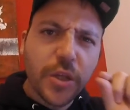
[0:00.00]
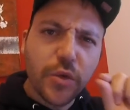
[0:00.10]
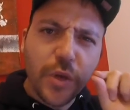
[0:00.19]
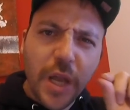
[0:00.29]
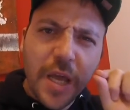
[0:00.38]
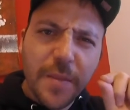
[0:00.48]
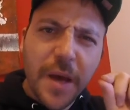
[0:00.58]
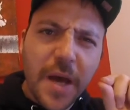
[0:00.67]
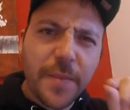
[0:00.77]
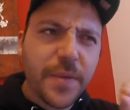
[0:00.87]
to climb
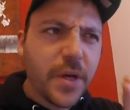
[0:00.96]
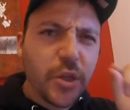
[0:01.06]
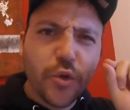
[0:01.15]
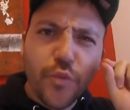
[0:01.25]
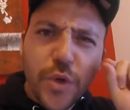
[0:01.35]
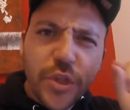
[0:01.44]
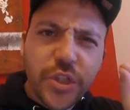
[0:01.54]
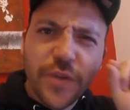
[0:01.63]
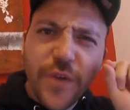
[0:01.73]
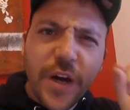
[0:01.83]
up, to
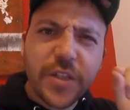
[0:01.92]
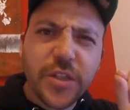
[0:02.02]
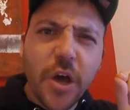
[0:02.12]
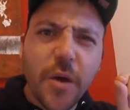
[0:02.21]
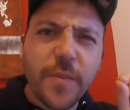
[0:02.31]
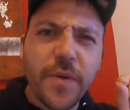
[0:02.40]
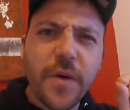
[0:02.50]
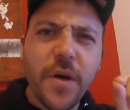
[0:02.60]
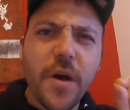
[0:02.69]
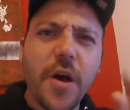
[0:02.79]
reach the very top
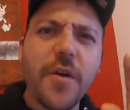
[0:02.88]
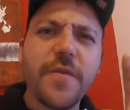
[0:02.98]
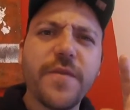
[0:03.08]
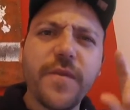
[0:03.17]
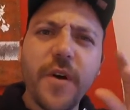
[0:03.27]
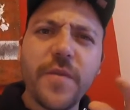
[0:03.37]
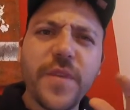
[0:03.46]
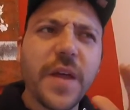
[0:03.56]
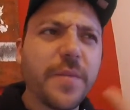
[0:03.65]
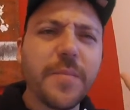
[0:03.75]
of
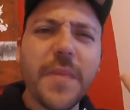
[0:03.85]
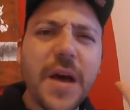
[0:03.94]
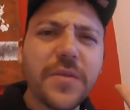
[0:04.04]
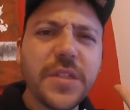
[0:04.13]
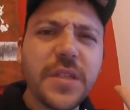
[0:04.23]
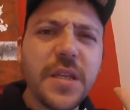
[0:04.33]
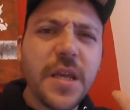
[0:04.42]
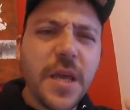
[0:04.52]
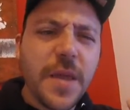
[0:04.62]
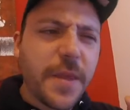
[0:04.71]
that mountain,
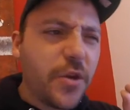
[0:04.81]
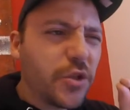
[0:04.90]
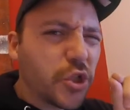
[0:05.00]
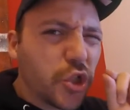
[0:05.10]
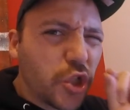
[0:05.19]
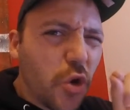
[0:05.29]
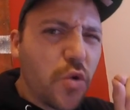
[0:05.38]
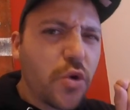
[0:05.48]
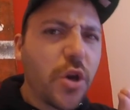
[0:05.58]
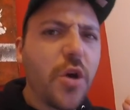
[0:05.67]
that you're
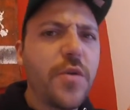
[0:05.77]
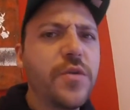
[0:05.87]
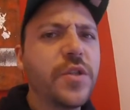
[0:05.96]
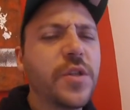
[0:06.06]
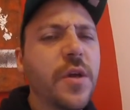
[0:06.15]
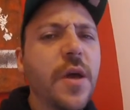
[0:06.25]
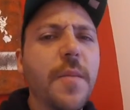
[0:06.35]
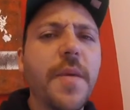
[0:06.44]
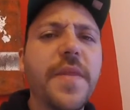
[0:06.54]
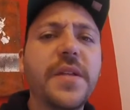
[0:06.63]
so close,
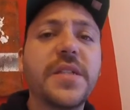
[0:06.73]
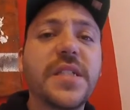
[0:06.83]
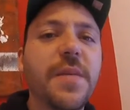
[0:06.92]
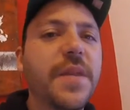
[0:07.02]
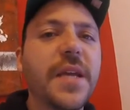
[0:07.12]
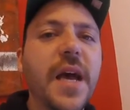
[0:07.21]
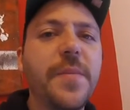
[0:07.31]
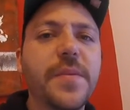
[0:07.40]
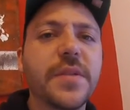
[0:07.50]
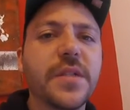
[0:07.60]
but then something
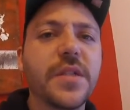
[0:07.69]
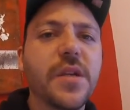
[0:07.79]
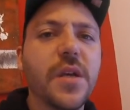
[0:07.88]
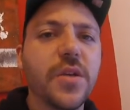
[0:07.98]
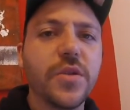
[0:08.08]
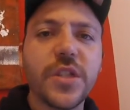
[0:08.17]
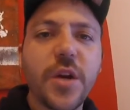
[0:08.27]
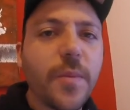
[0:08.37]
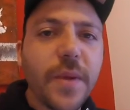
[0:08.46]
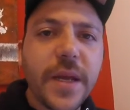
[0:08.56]
happens. You
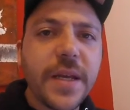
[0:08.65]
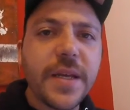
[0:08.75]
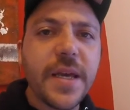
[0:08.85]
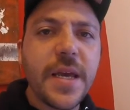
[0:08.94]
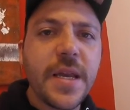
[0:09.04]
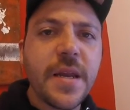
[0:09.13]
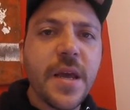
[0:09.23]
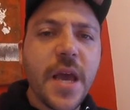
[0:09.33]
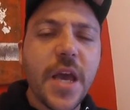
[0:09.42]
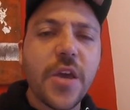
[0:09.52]
start playing again,
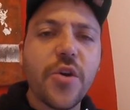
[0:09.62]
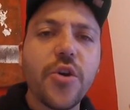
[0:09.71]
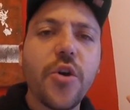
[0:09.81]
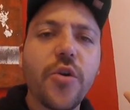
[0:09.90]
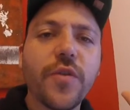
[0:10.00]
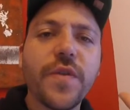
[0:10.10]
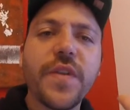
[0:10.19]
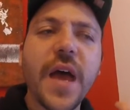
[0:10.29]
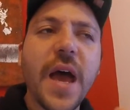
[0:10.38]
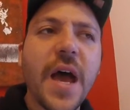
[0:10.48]
and you go
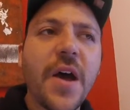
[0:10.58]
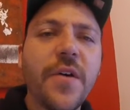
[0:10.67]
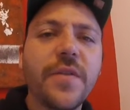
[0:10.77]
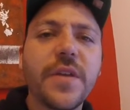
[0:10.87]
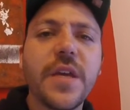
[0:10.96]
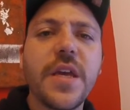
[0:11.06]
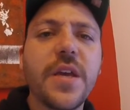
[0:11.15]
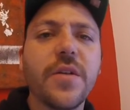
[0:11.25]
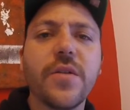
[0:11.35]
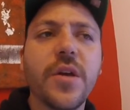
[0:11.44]
down the
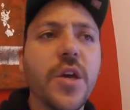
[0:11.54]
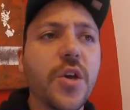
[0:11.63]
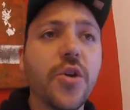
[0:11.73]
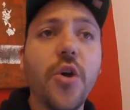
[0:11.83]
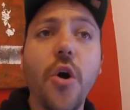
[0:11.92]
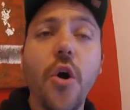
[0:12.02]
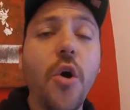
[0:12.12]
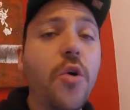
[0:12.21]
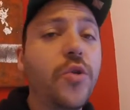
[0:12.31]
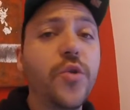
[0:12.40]
hill. You go
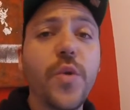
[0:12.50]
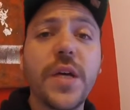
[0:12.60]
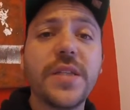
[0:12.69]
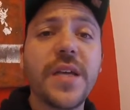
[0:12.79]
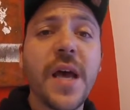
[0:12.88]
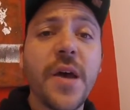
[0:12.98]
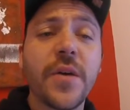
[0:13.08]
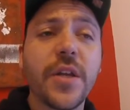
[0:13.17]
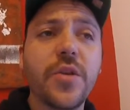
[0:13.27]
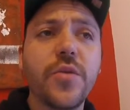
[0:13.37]
all the way
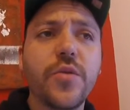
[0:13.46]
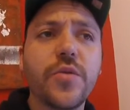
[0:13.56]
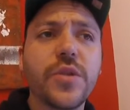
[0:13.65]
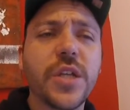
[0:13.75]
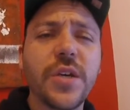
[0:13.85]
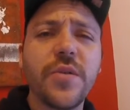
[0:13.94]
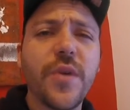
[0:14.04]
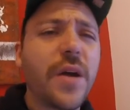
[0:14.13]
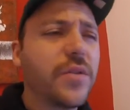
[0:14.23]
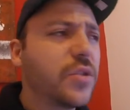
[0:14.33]
down, and you turn
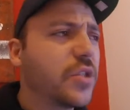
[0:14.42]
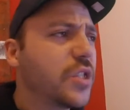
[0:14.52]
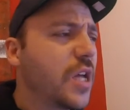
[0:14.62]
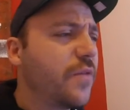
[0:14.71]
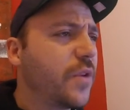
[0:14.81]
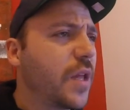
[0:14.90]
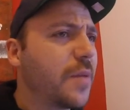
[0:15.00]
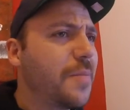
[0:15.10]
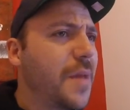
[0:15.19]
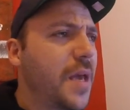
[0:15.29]
around yourself, and you're
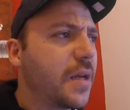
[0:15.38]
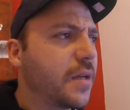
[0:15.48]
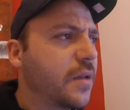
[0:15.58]
like, man,